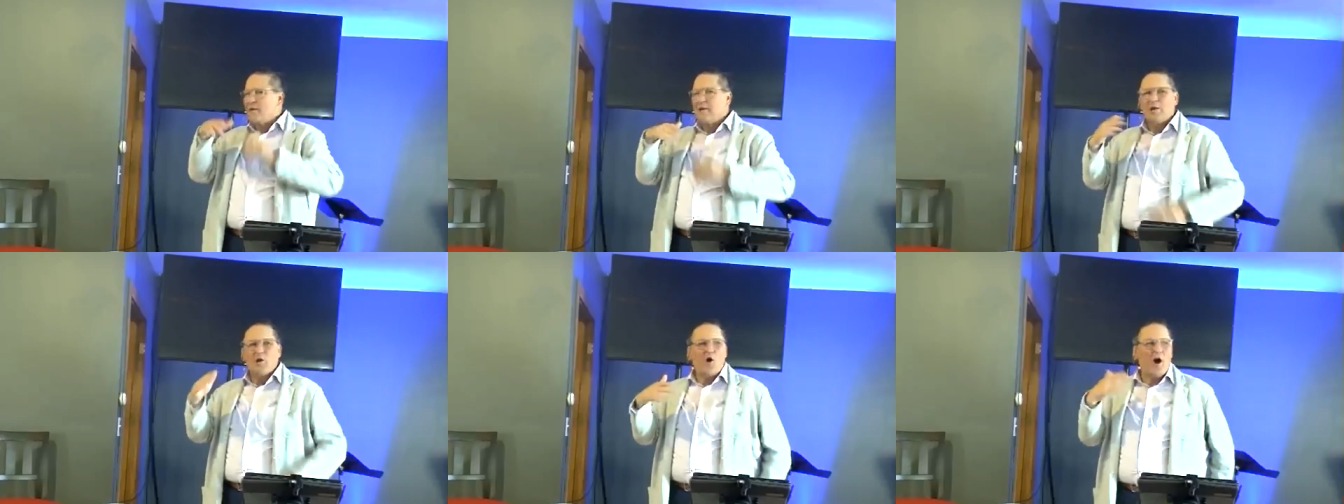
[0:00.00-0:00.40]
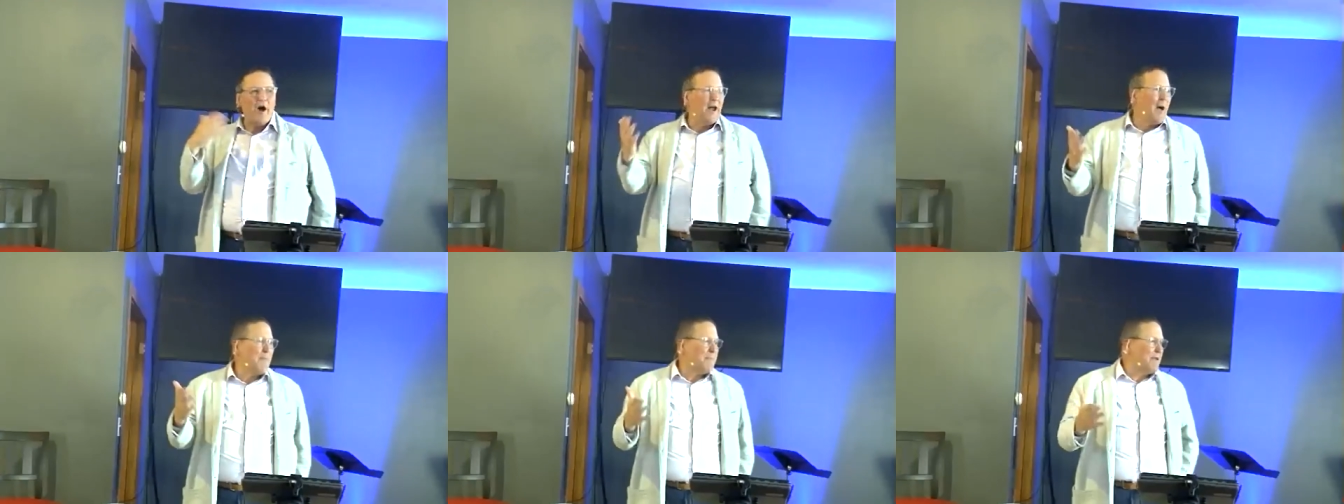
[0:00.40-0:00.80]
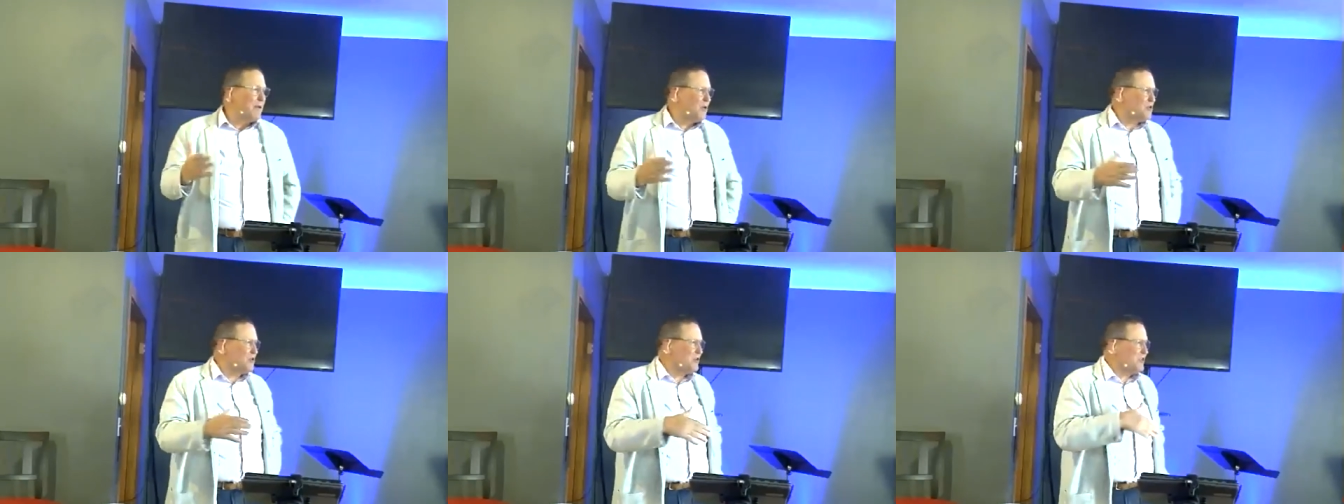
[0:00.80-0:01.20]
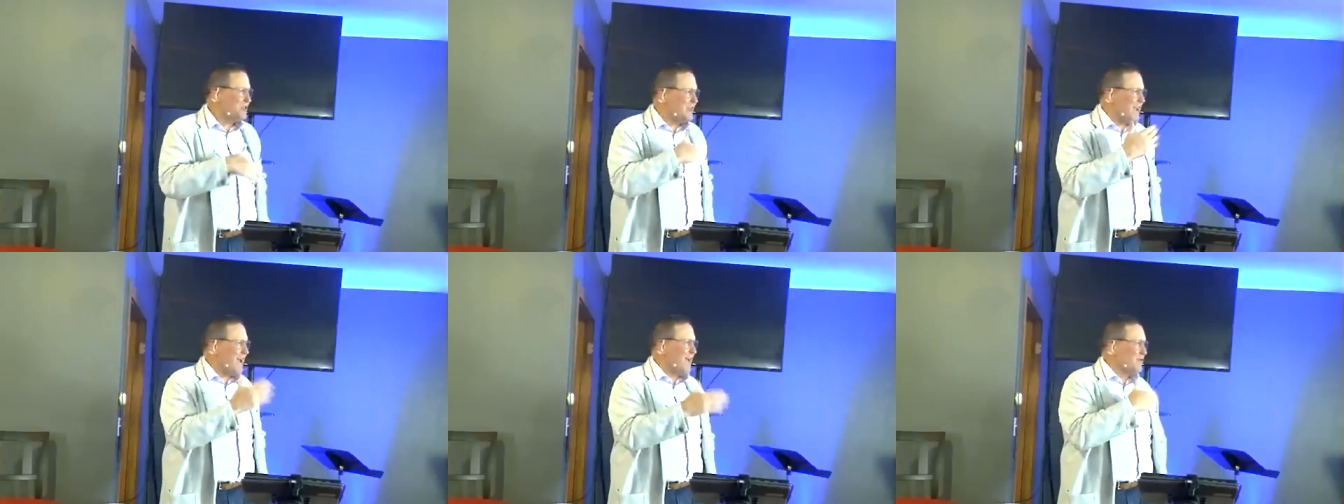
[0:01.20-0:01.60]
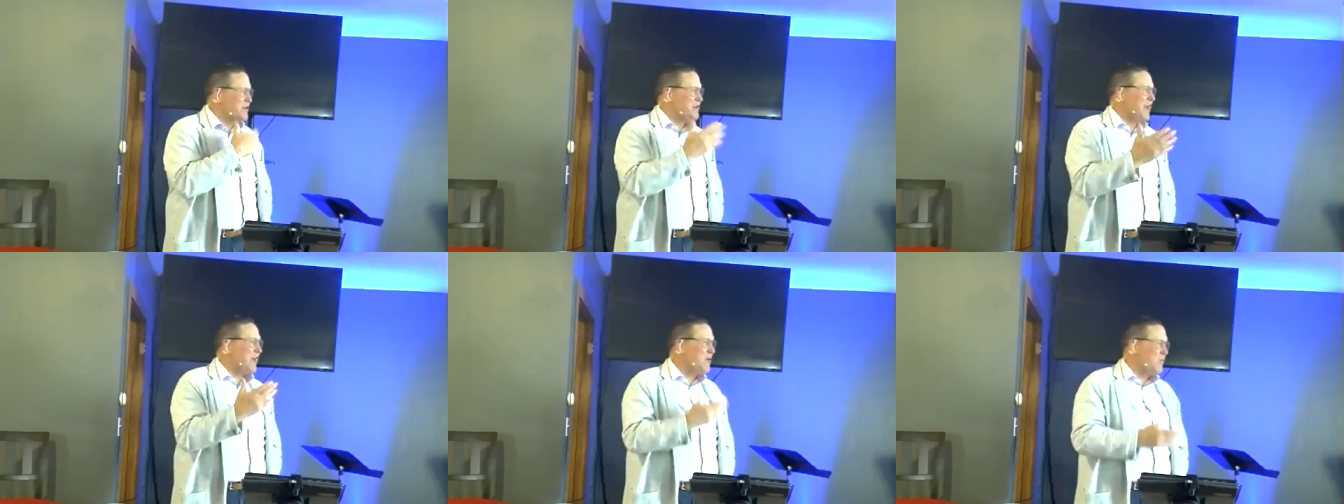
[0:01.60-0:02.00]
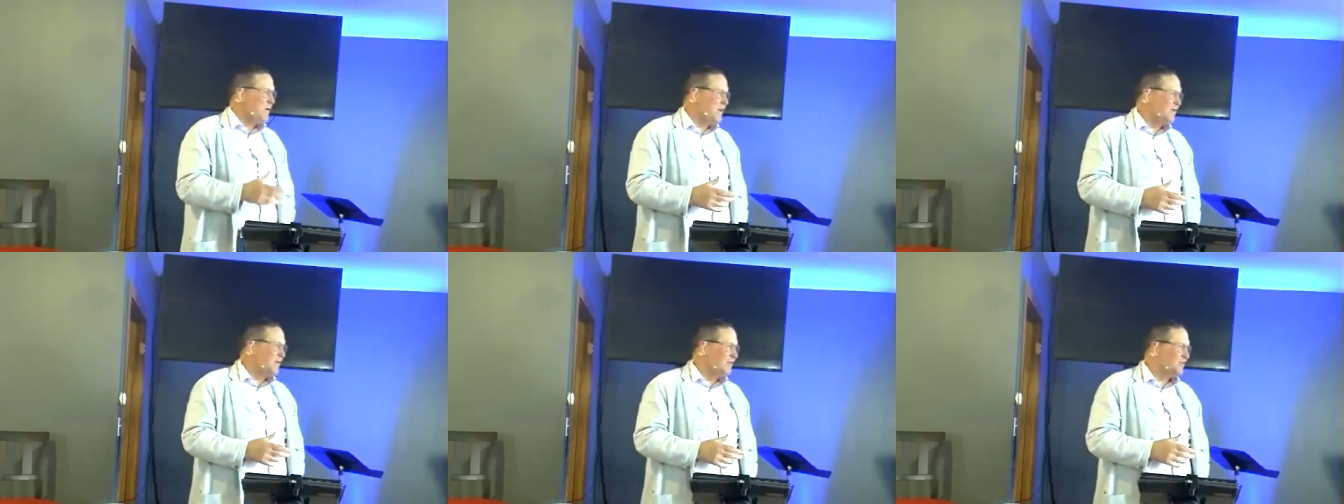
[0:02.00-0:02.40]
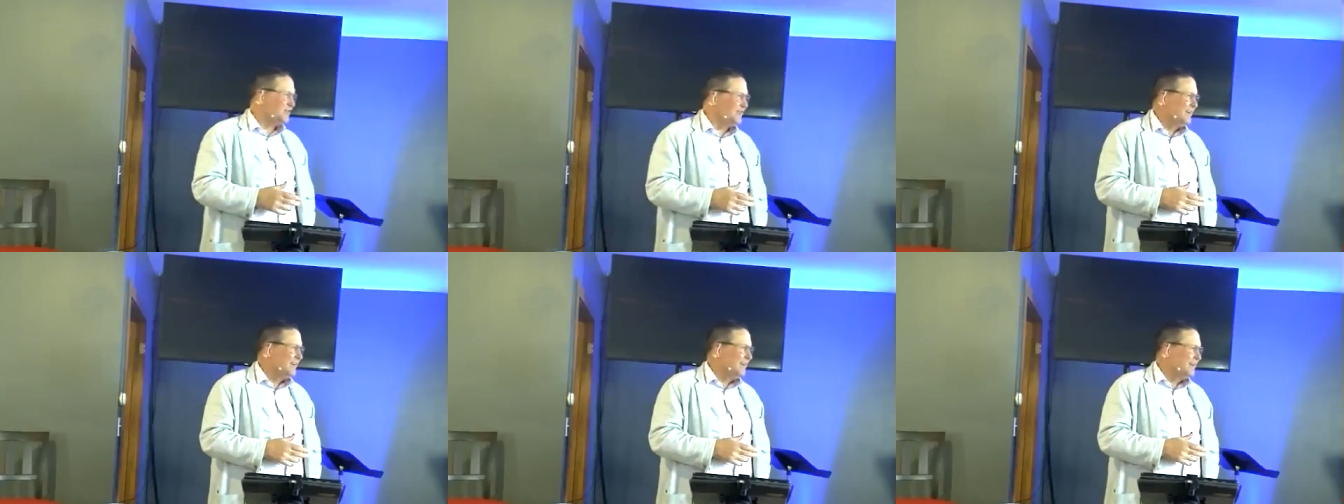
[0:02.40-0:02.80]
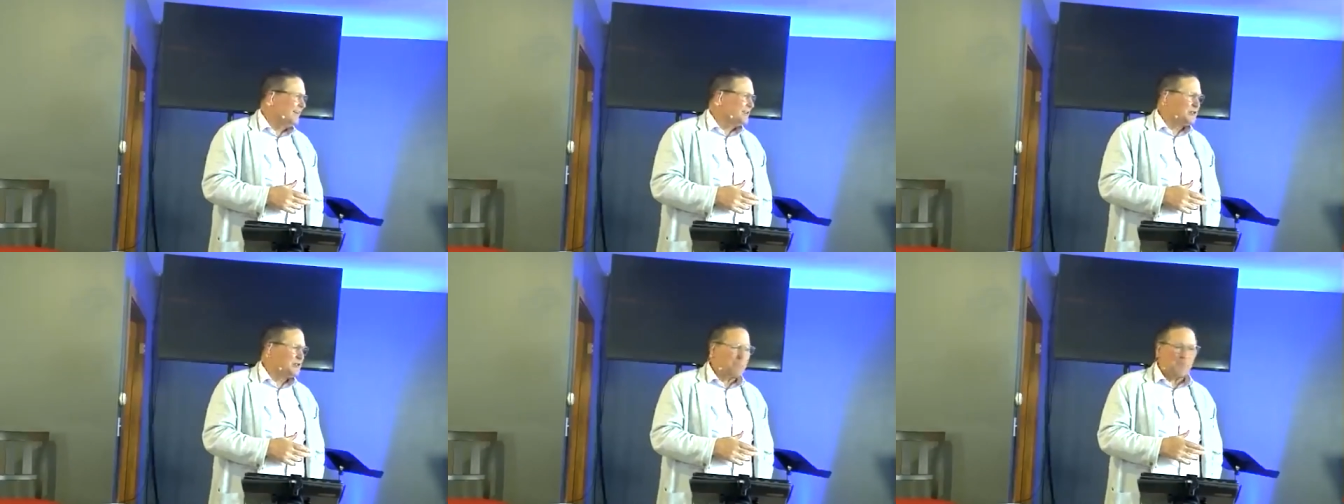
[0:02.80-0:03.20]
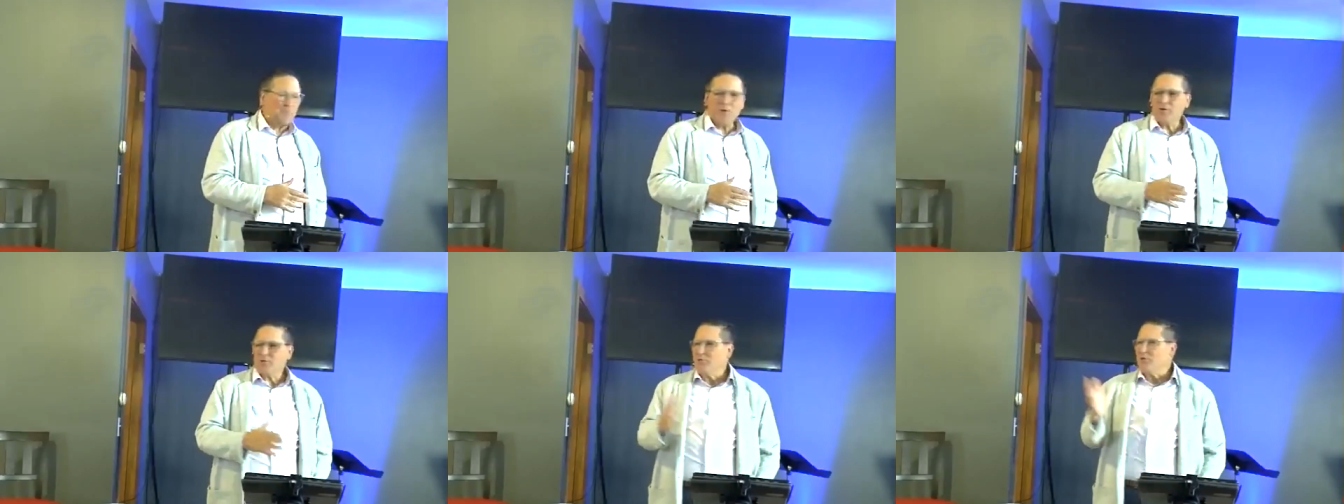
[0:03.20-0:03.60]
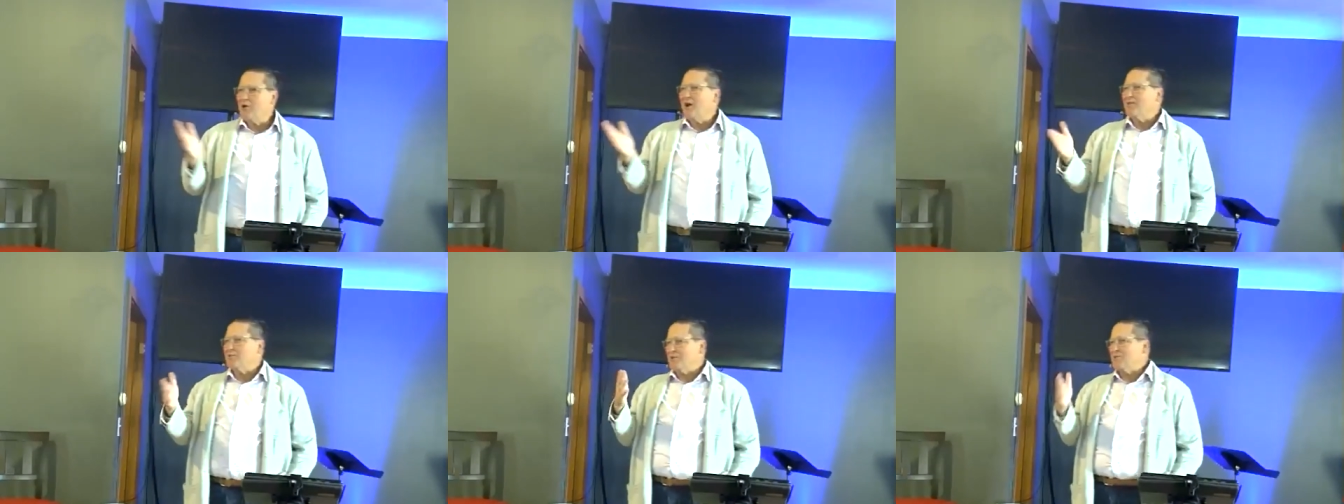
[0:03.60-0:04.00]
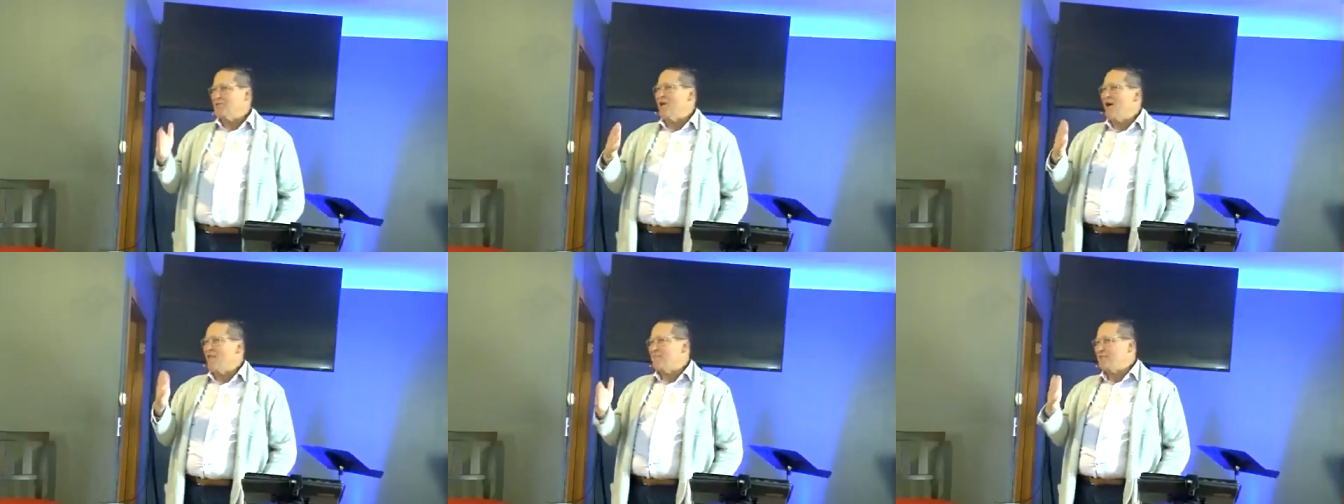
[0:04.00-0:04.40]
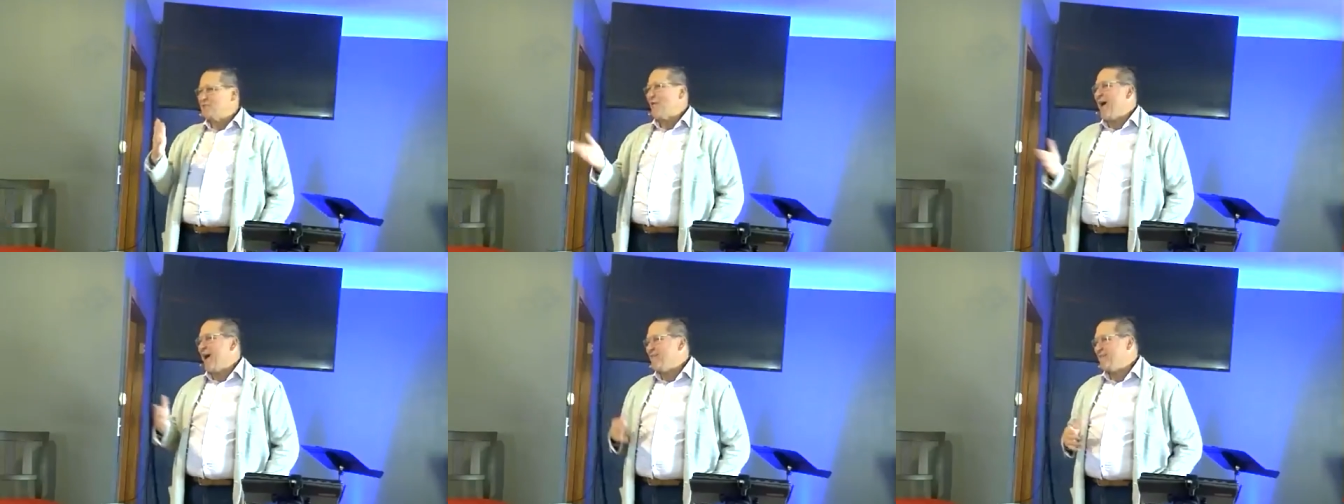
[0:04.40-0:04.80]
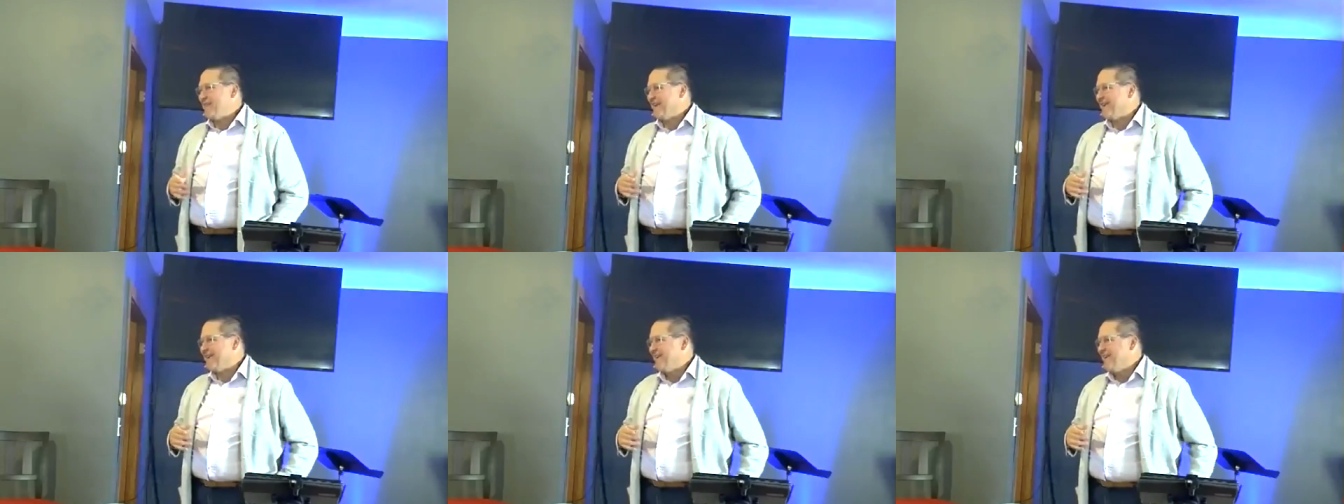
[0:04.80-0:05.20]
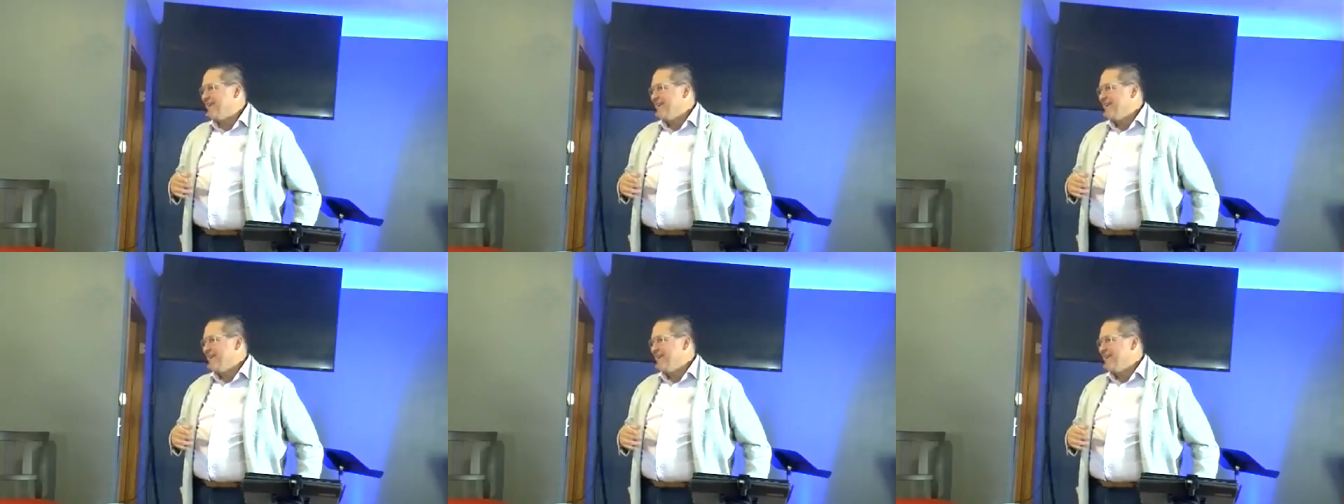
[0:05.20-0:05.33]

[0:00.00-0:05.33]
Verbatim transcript: we get caught up in are just the everyday wins. It's the person who cuts us off in traffic.